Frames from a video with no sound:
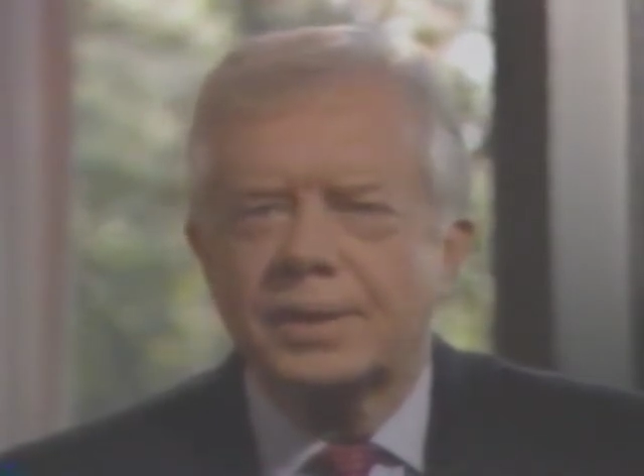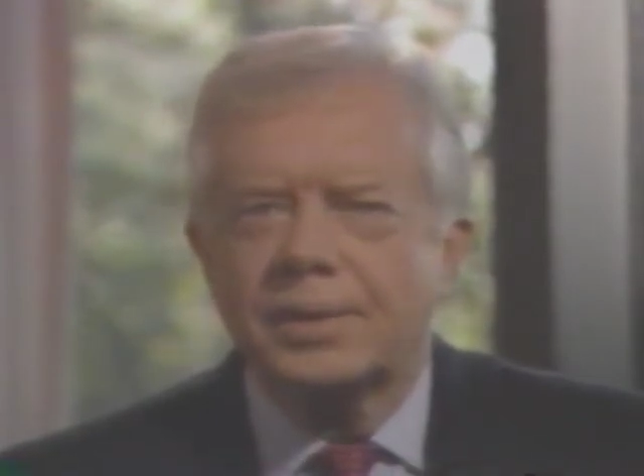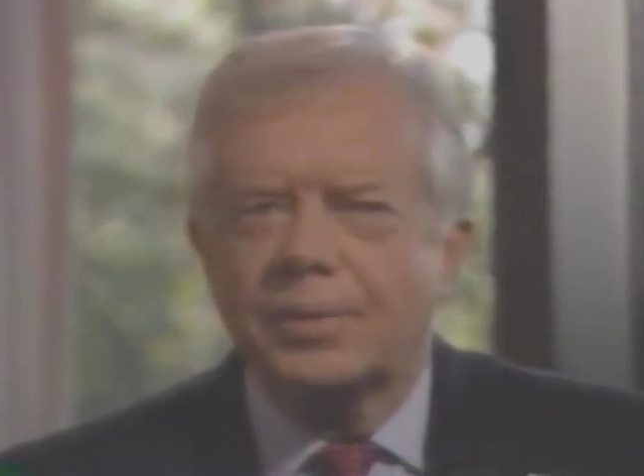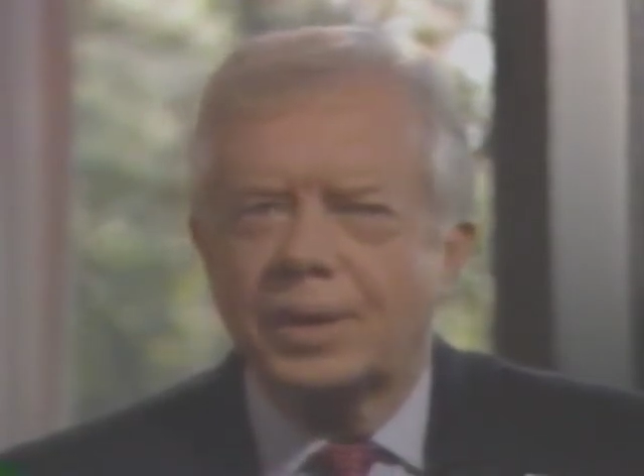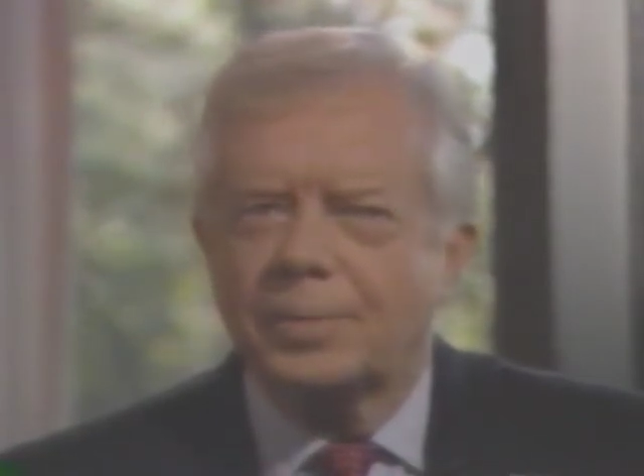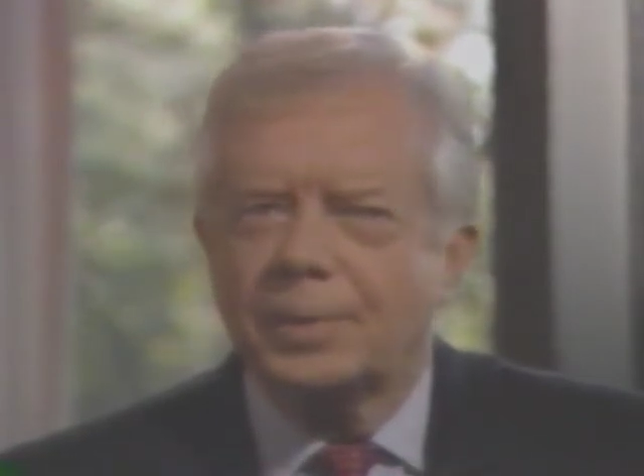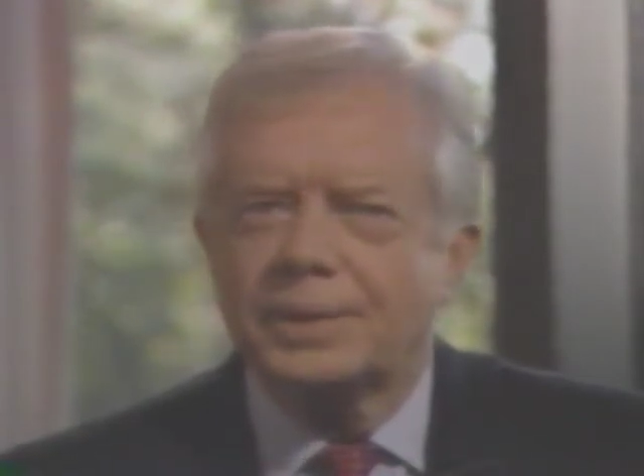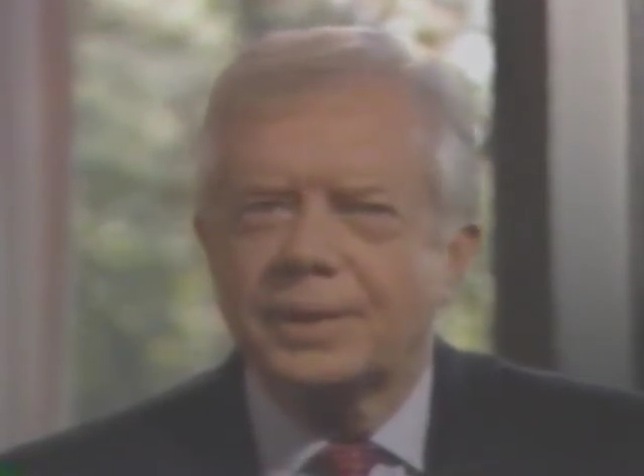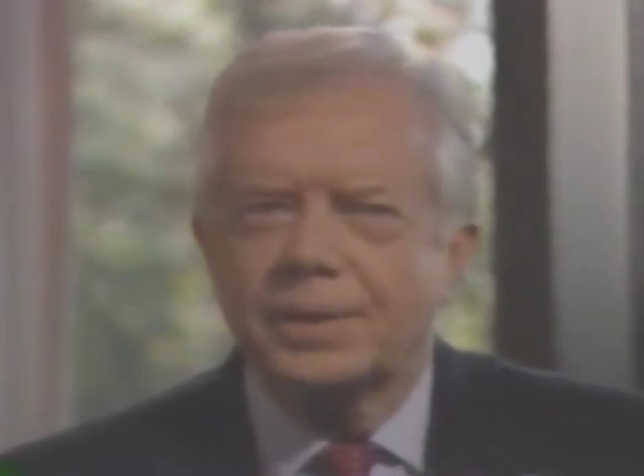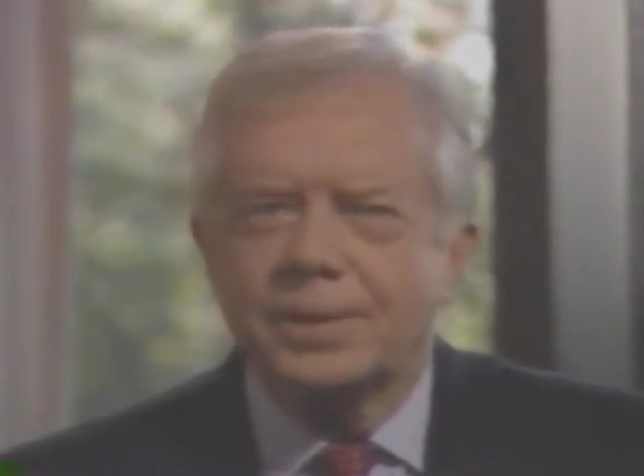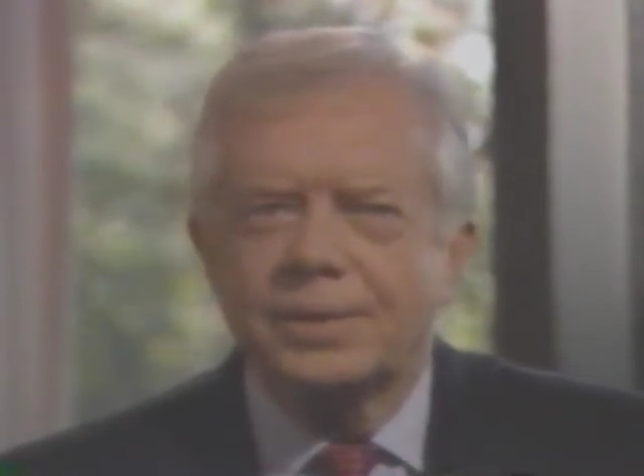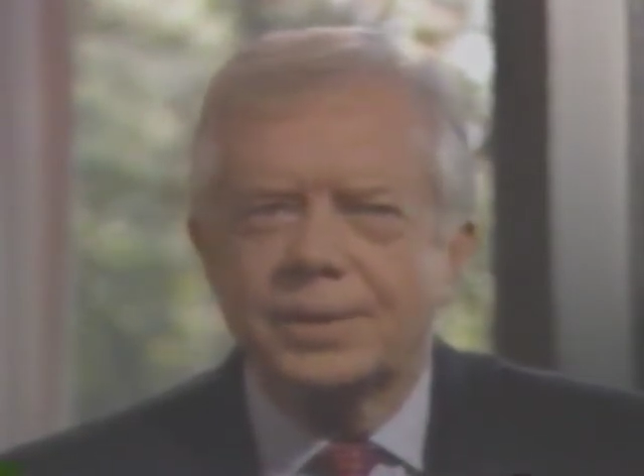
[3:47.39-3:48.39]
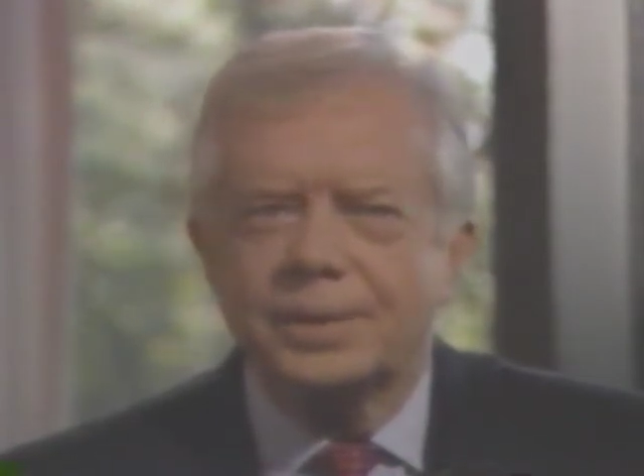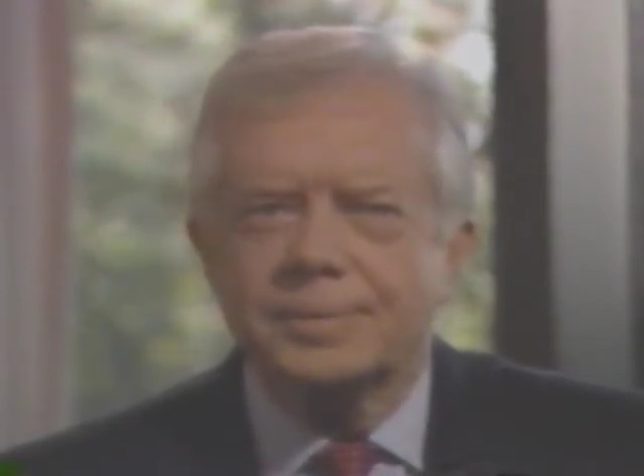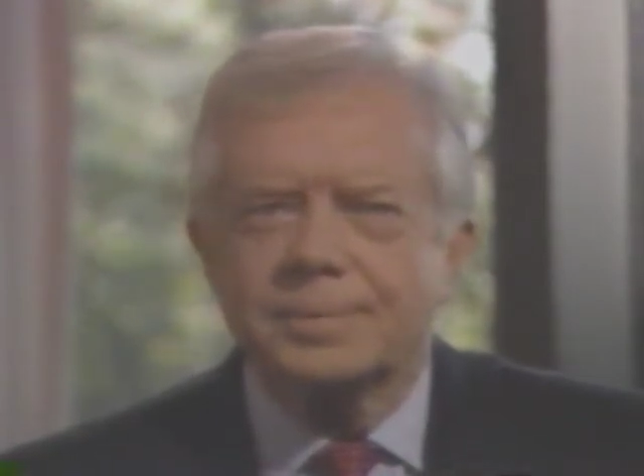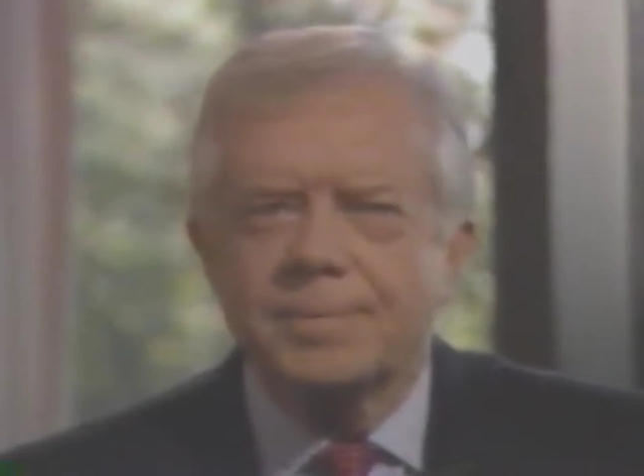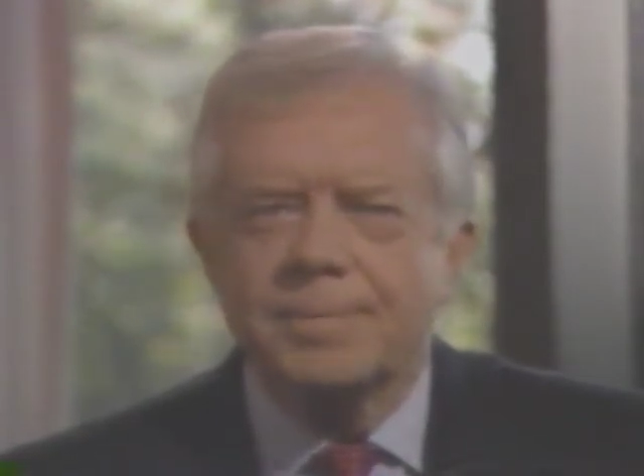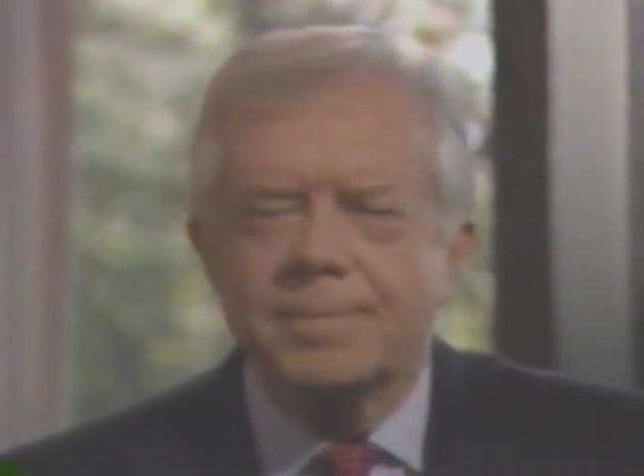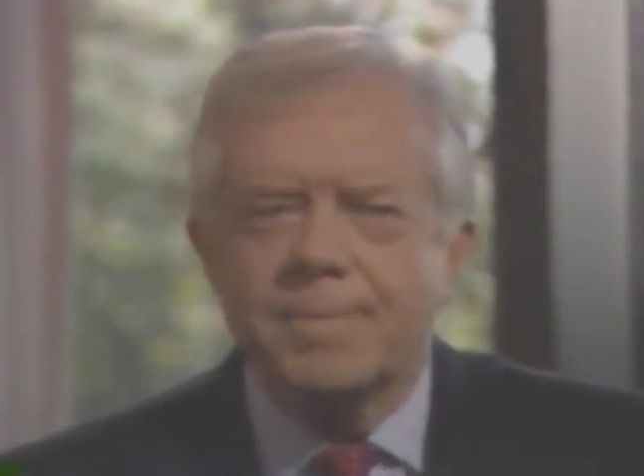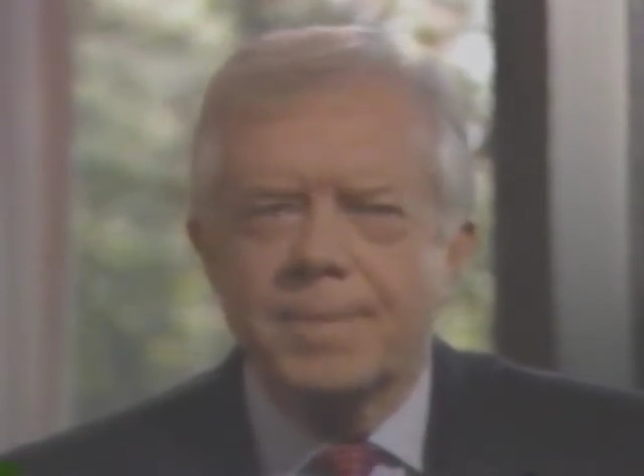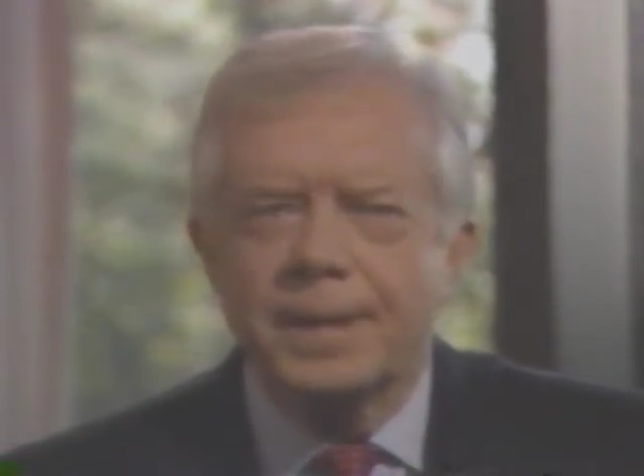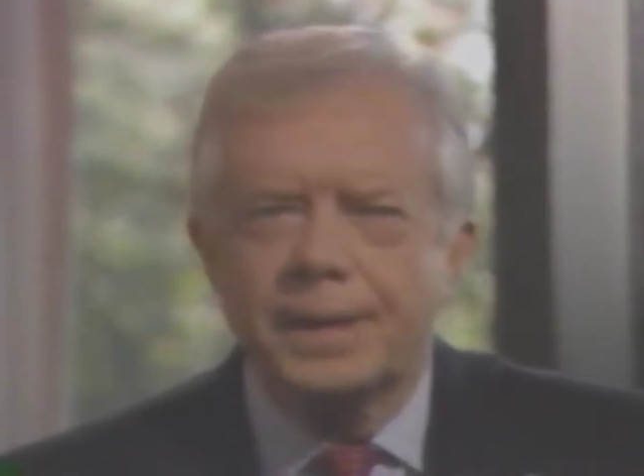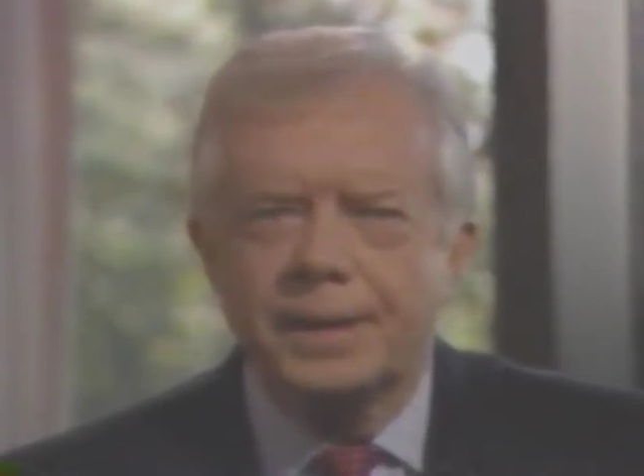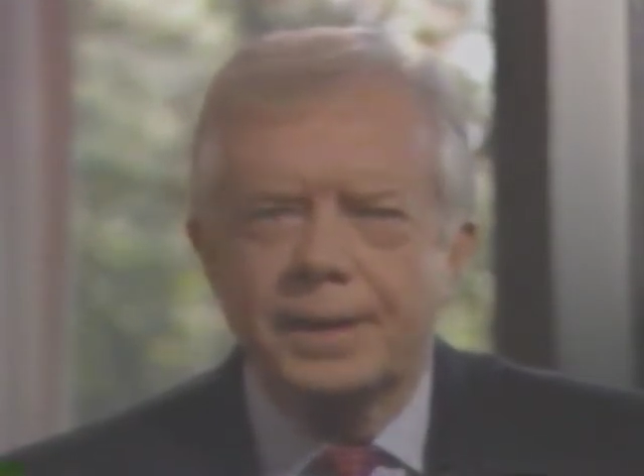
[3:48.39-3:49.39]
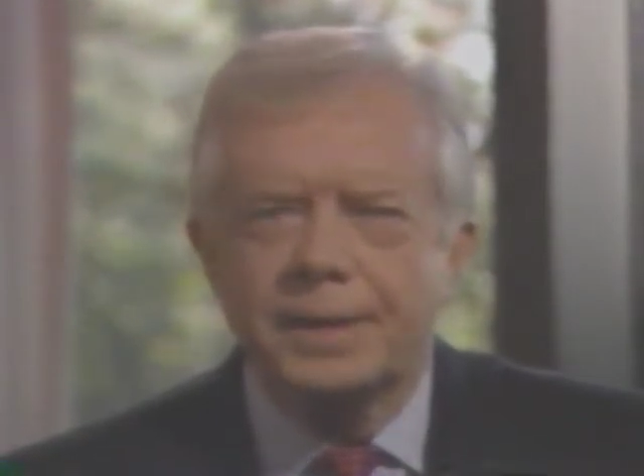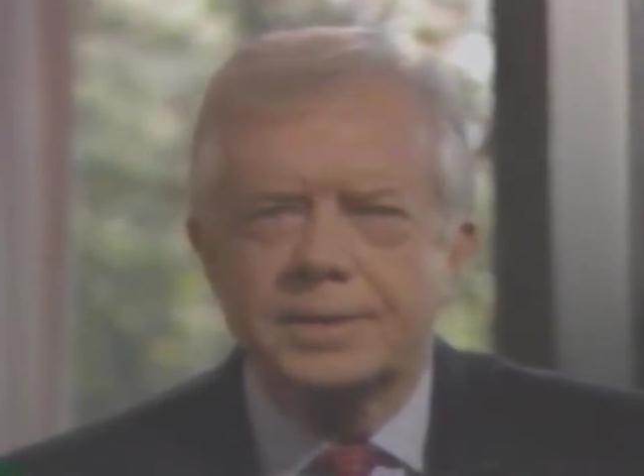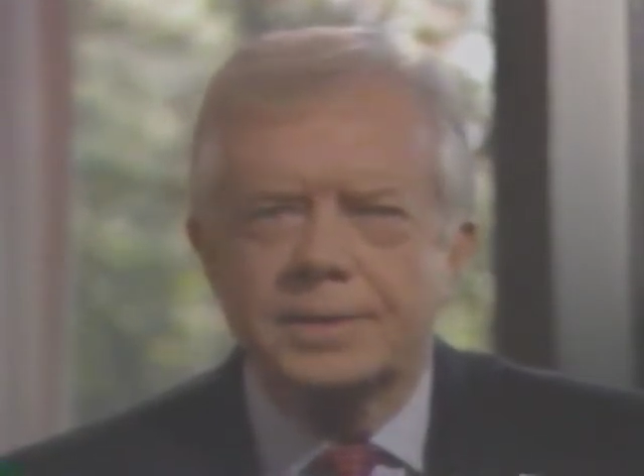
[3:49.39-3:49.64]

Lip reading: nonviolence, while it may take longer,